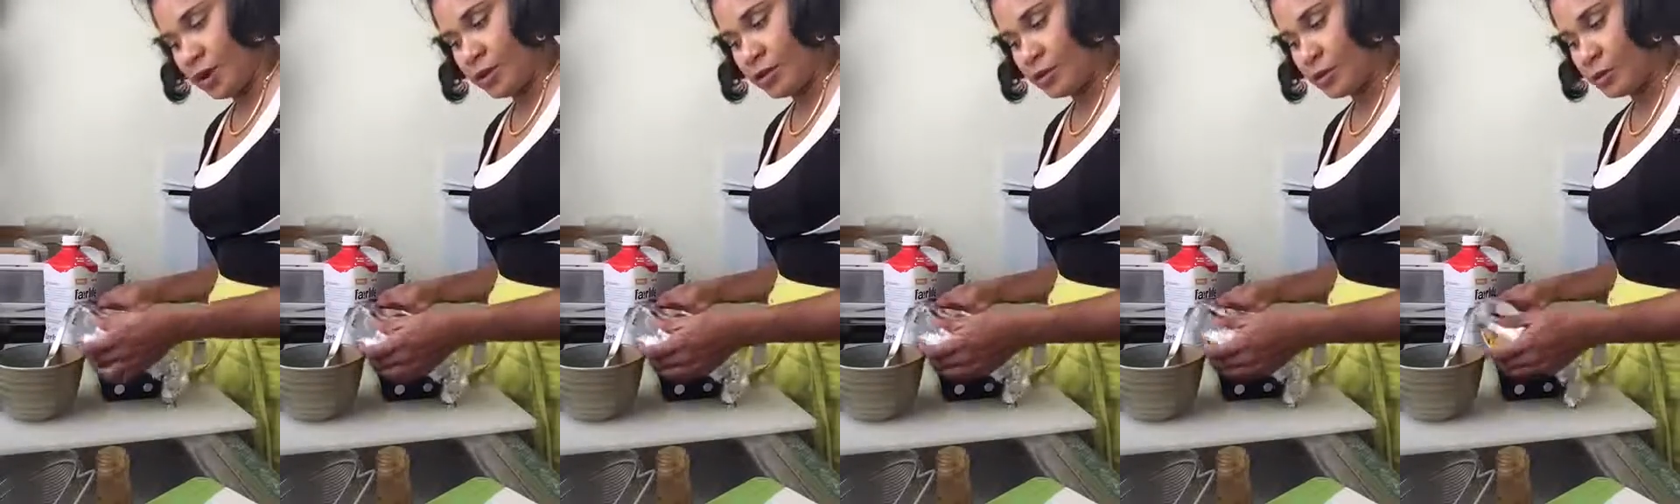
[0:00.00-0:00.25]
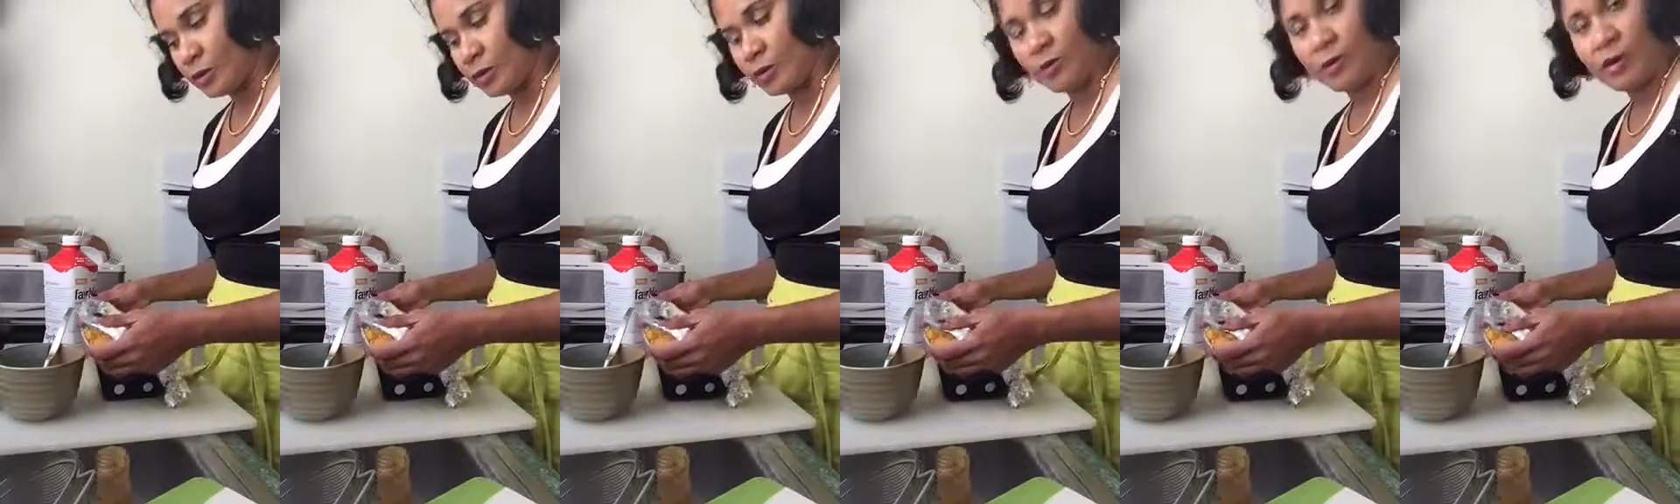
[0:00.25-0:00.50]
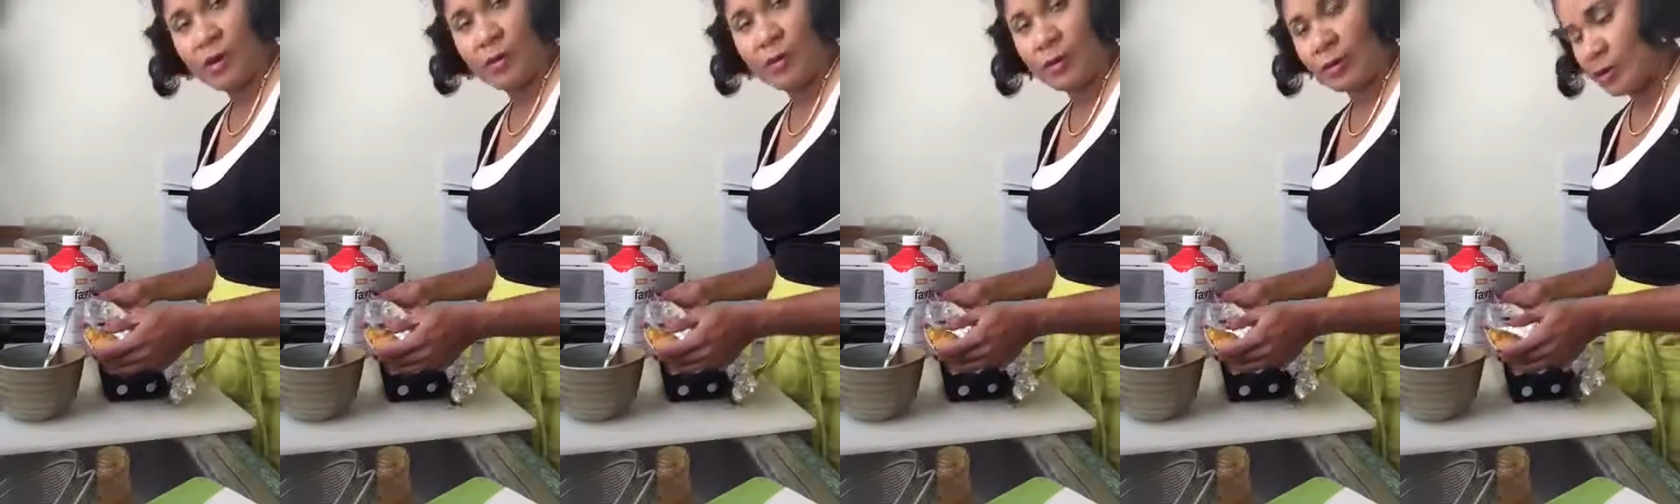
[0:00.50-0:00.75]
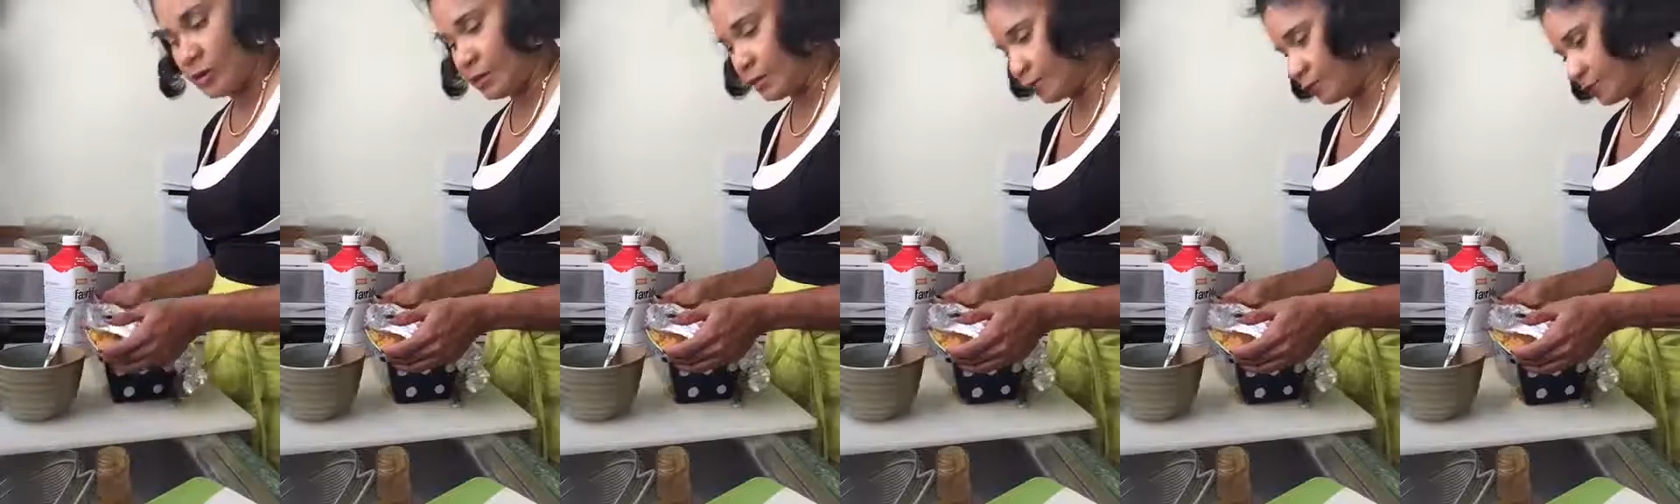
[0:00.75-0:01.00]
I use
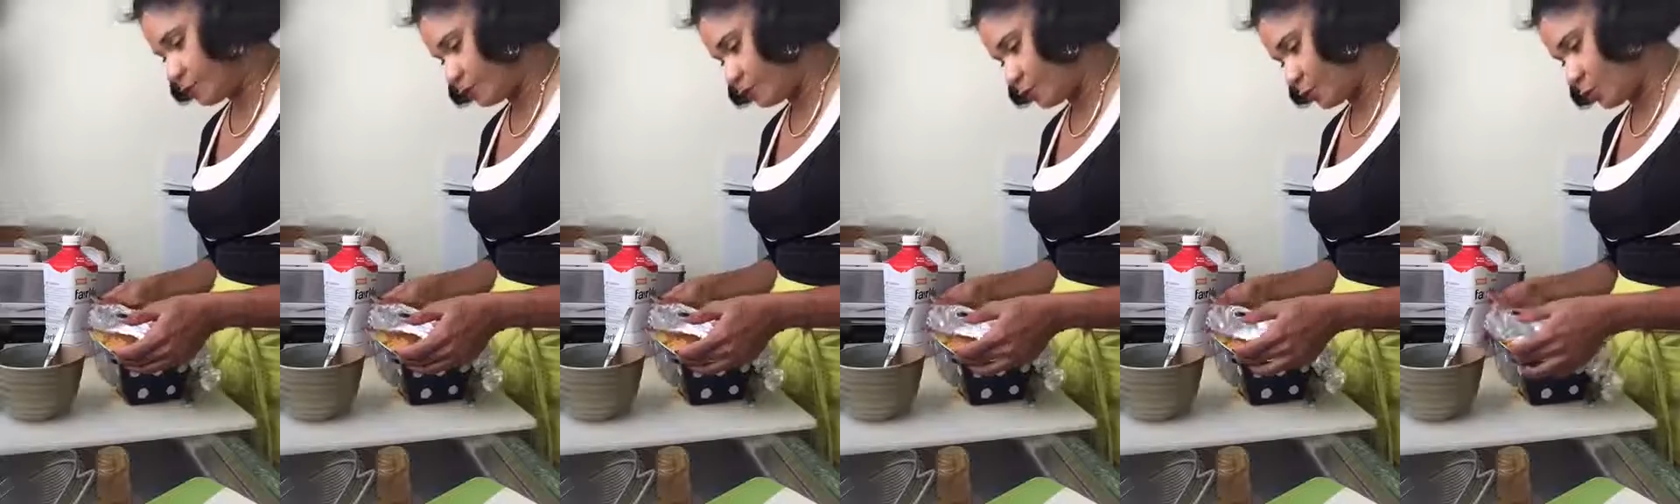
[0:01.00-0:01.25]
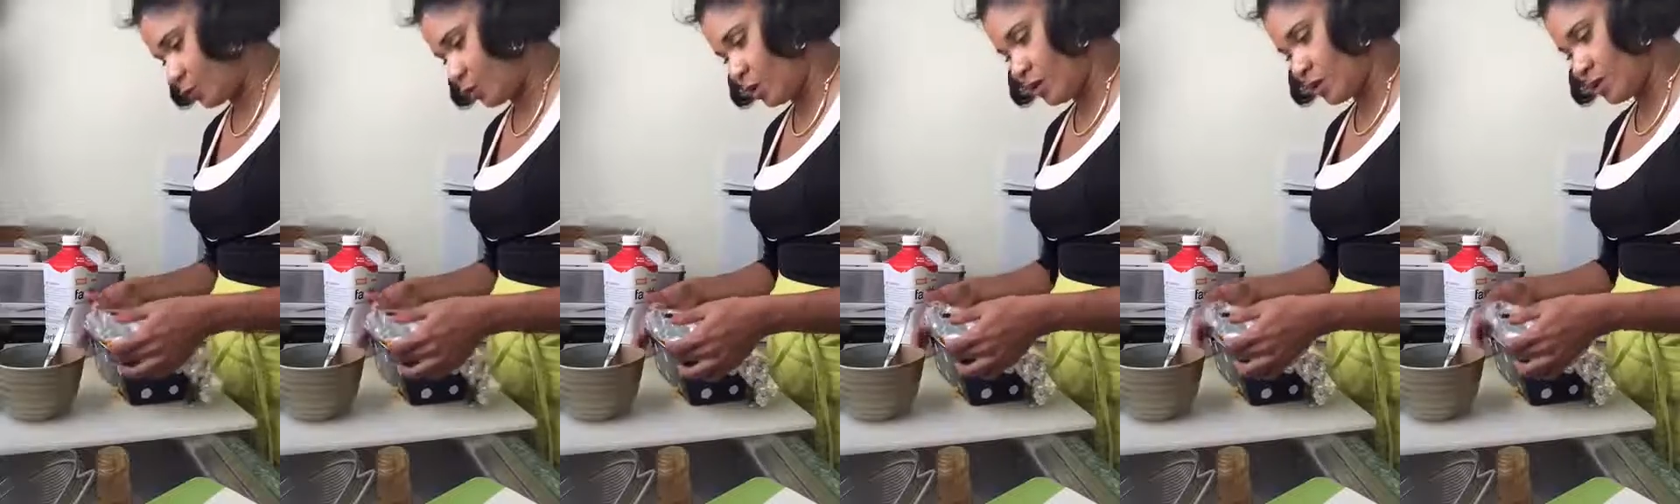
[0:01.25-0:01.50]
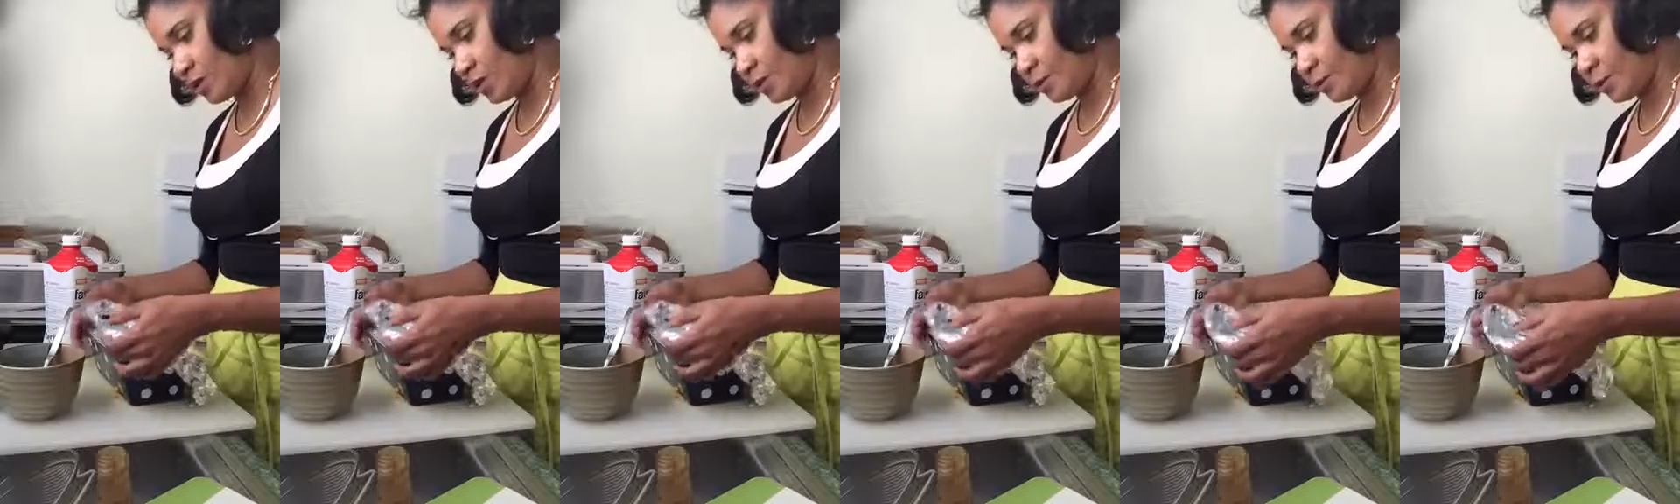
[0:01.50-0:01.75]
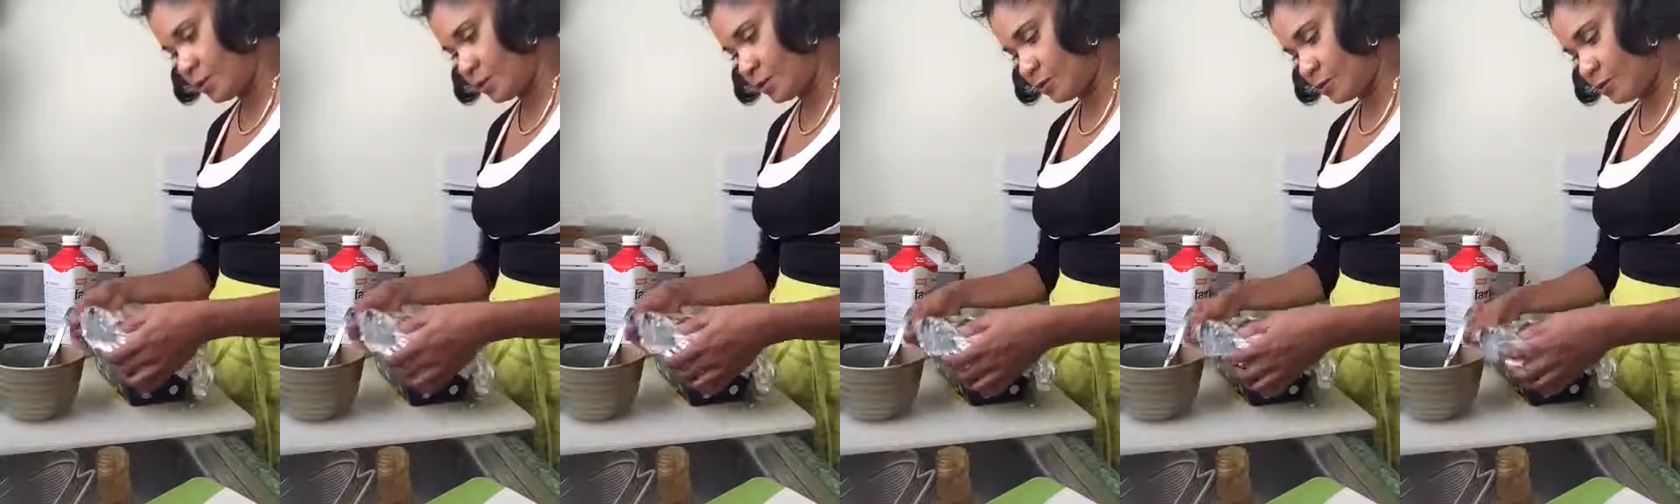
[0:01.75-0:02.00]
probably 1
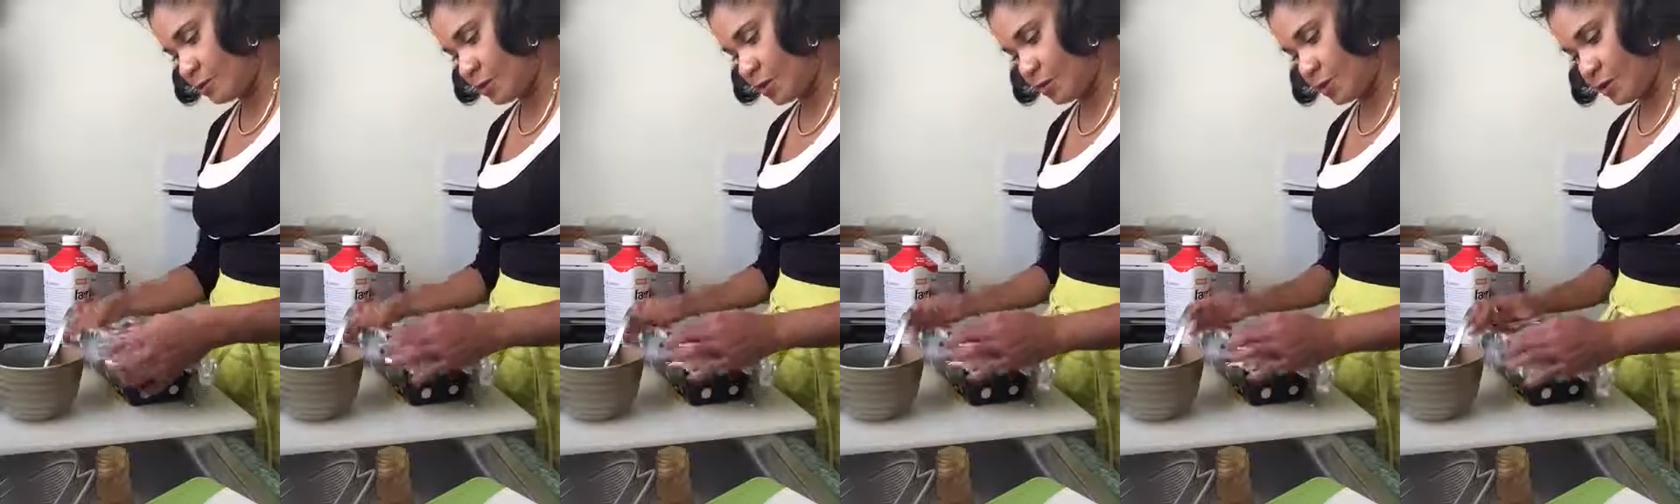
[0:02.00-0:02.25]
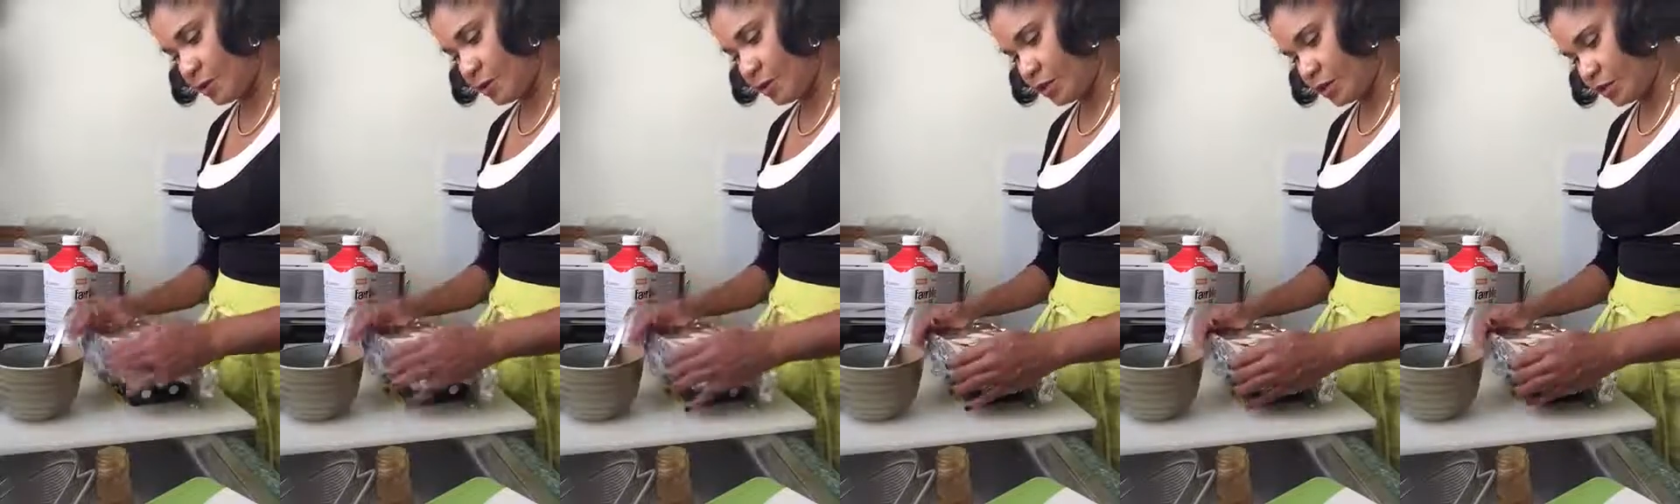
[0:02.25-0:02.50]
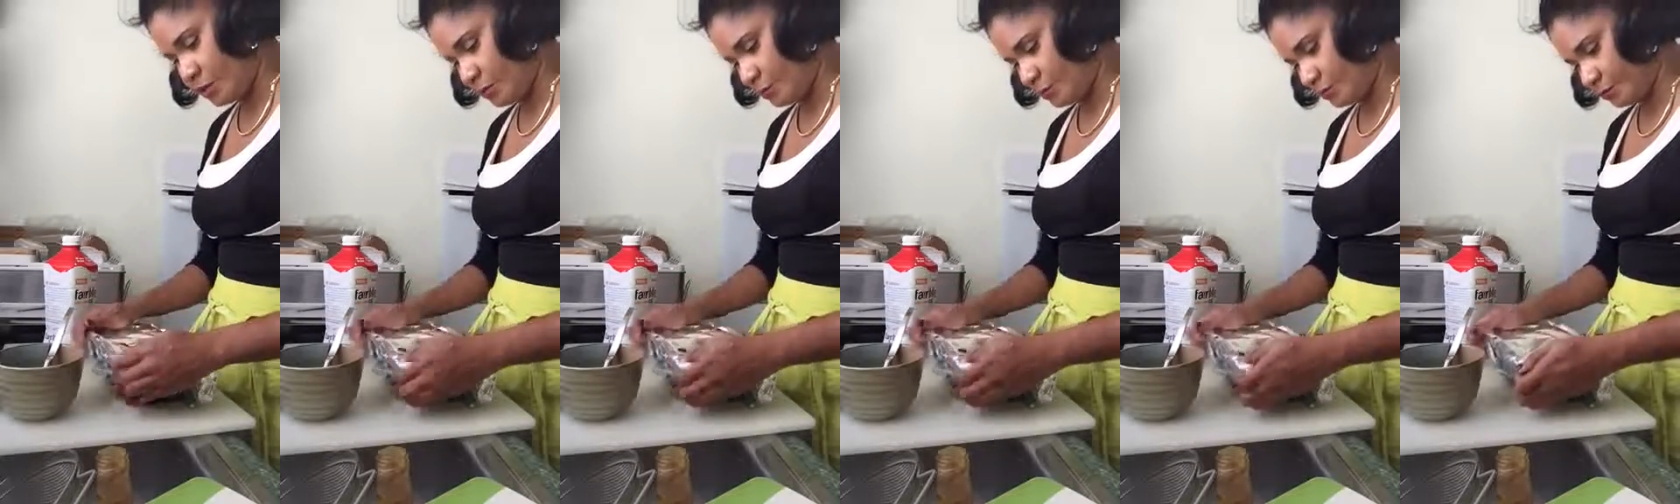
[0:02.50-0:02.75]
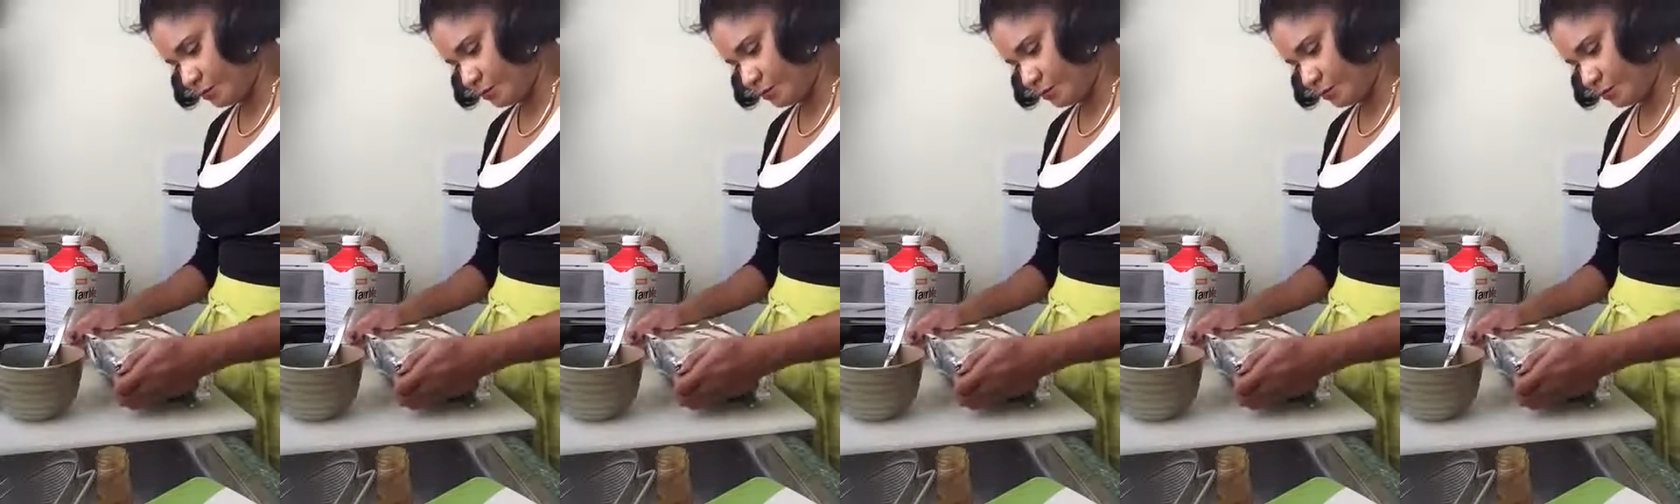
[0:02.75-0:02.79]
tablespoon of butter.